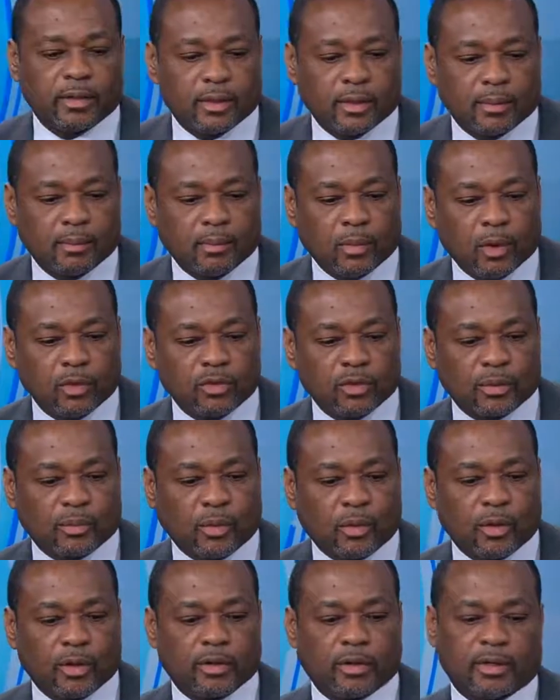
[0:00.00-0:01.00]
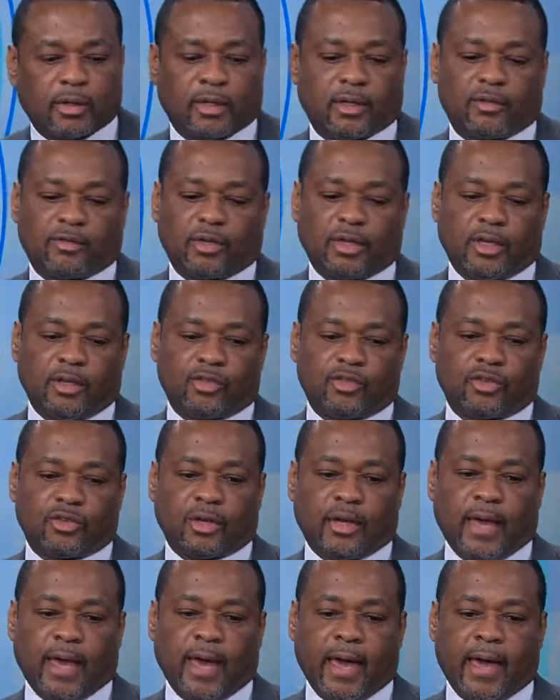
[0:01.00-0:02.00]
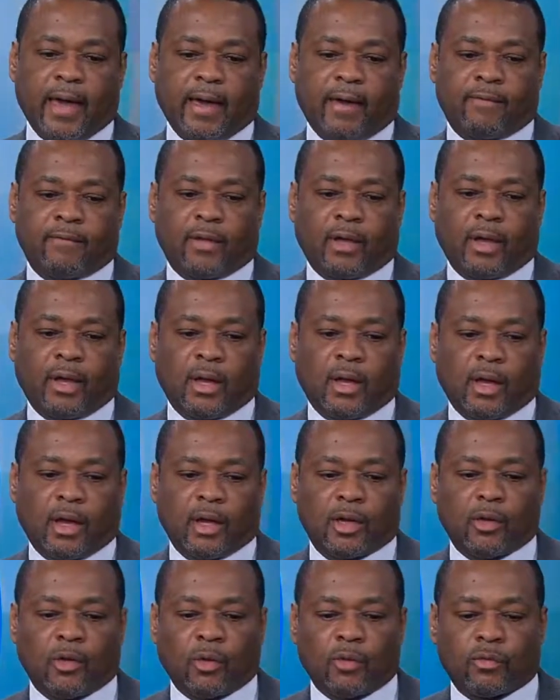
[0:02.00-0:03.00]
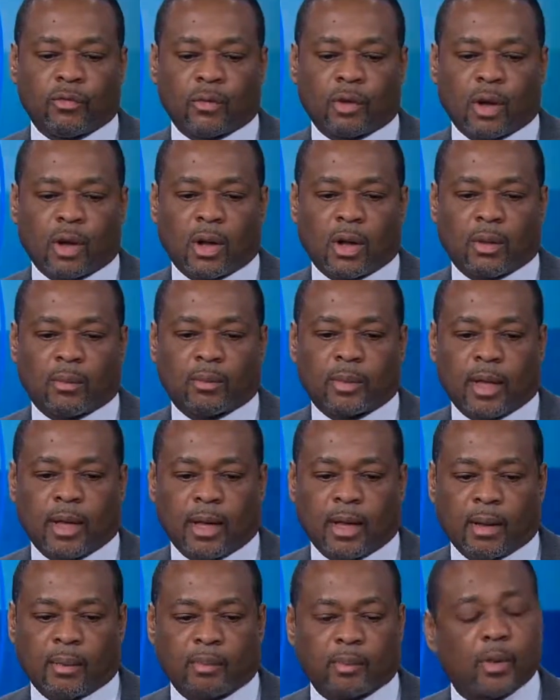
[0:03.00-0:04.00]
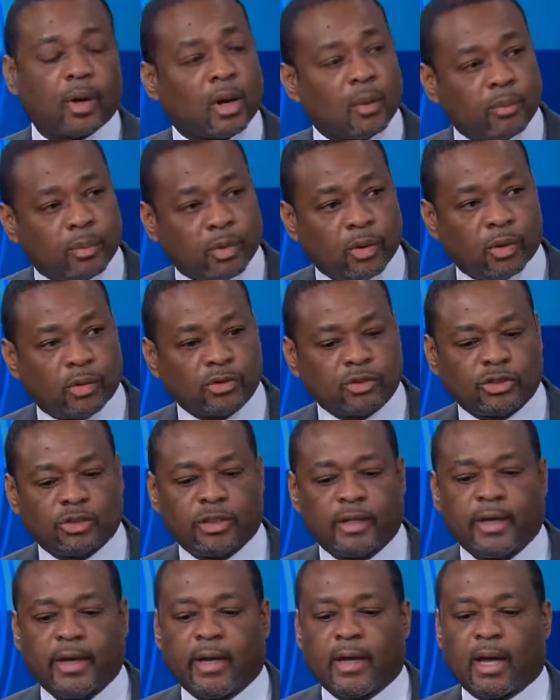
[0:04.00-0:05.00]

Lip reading: of the most important things is to have an overall approach.